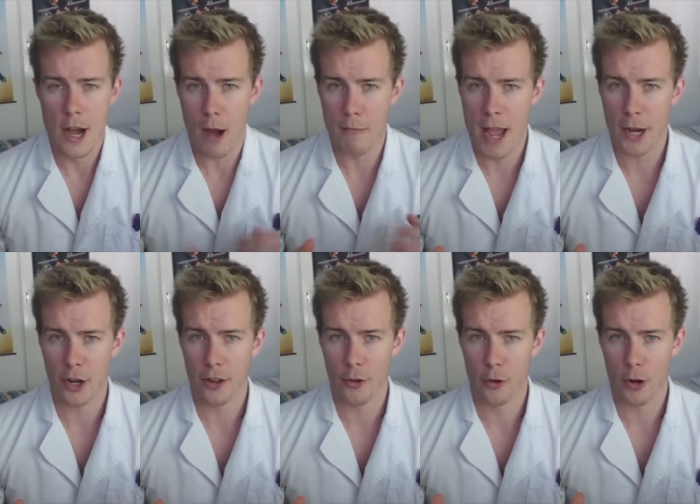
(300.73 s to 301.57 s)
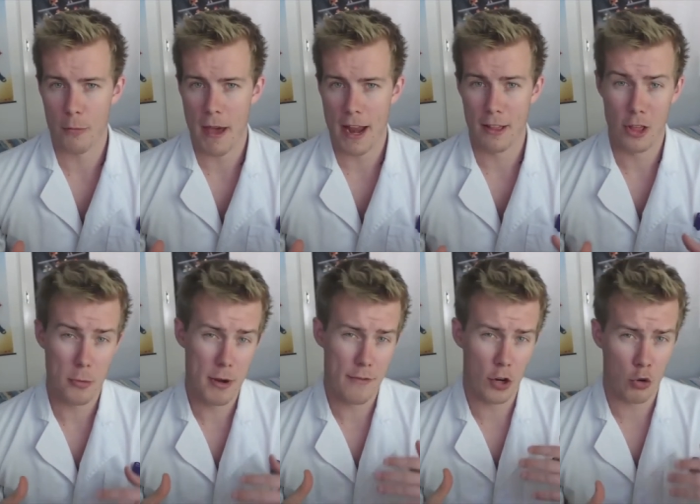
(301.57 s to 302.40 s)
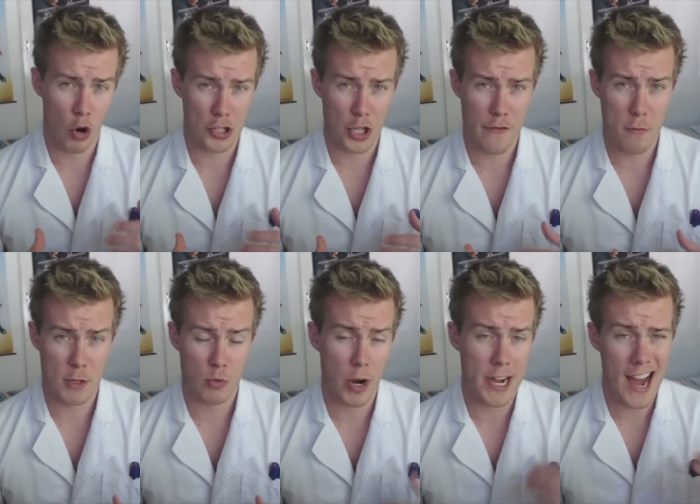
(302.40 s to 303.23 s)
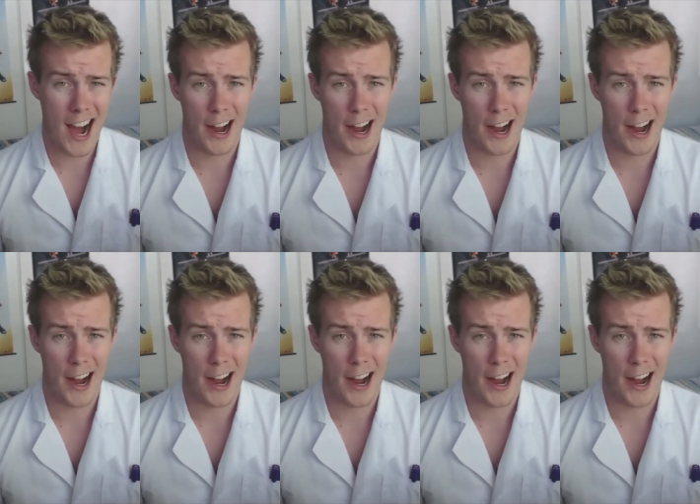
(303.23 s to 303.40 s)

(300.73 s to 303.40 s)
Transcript: I'm now going to talk about a little bit of a crossover between